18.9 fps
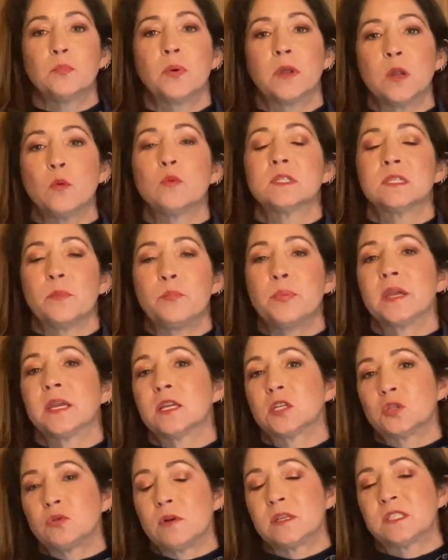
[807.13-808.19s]
but it was the
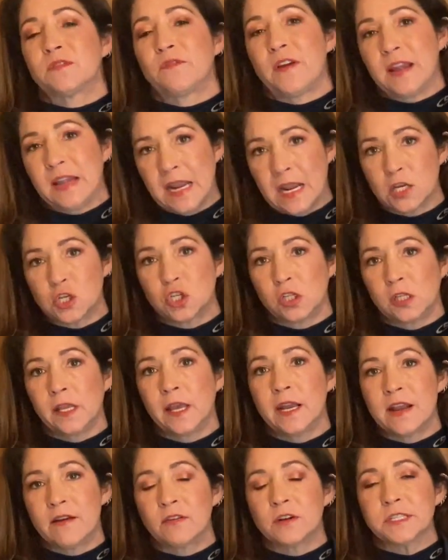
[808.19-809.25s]
biggest risk financially
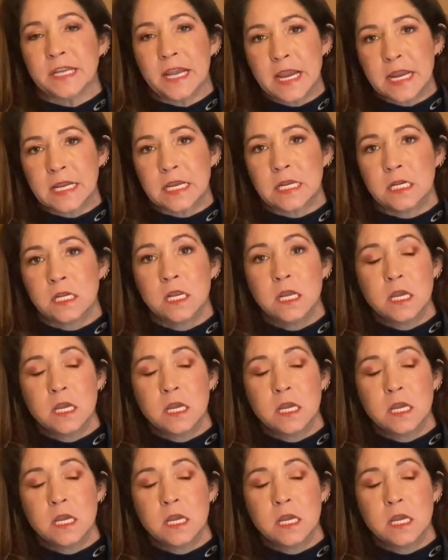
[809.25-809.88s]
I'd ever taken.